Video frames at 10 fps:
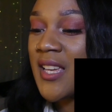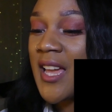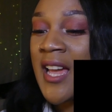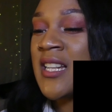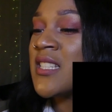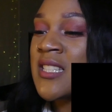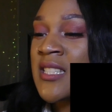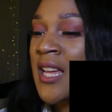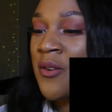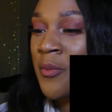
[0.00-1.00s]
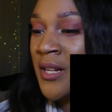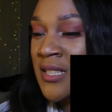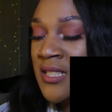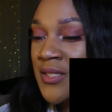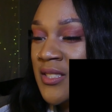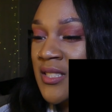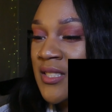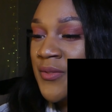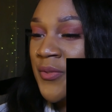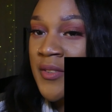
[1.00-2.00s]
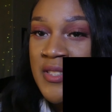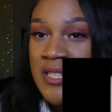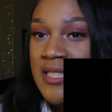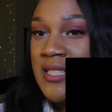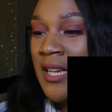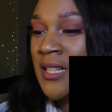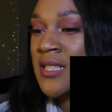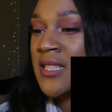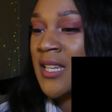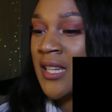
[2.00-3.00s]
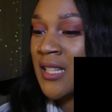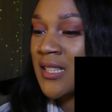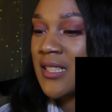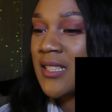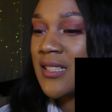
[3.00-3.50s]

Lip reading: And this is like what, 15 seconds in.